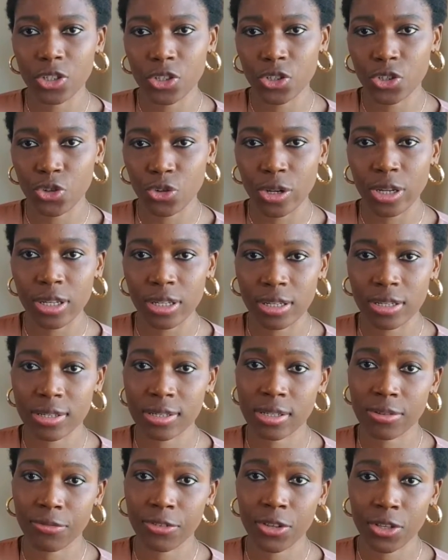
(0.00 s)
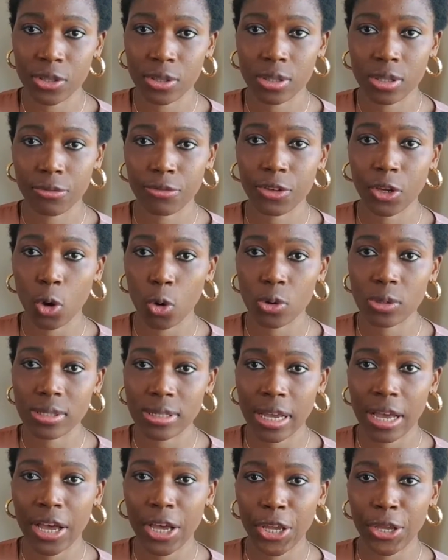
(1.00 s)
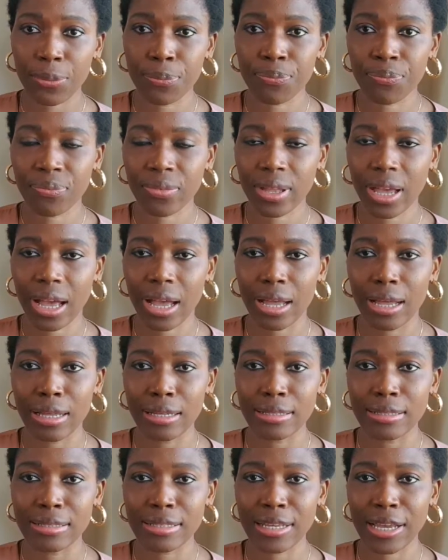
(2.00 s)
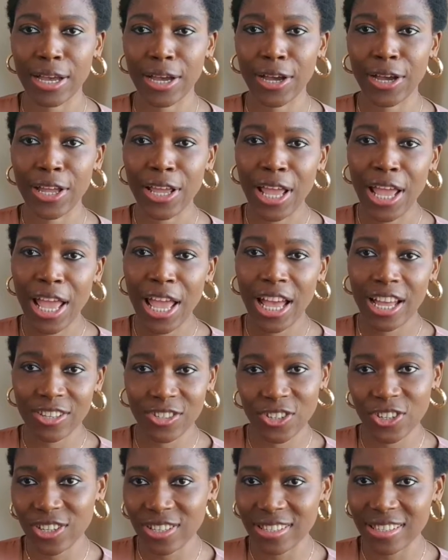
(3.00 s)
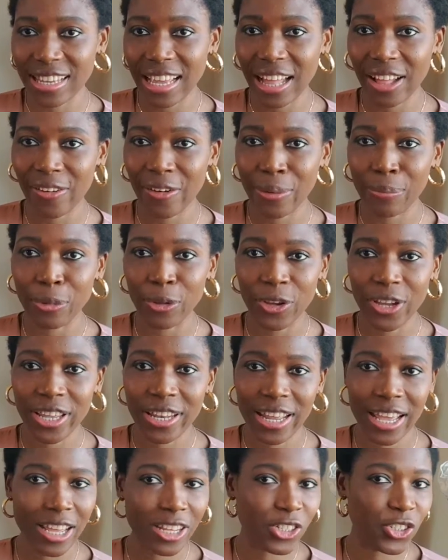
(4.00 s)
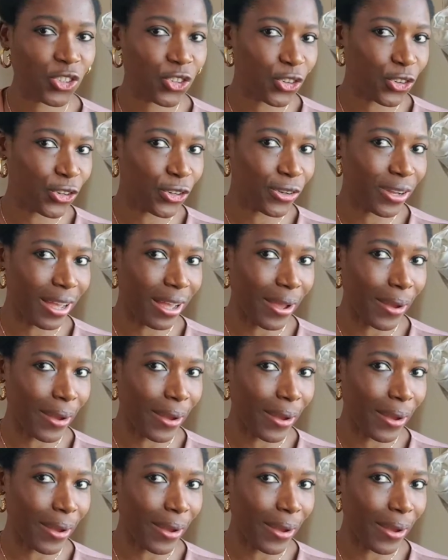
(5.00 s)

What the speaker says: during this difficult time. And as you can tell, I'm looking extra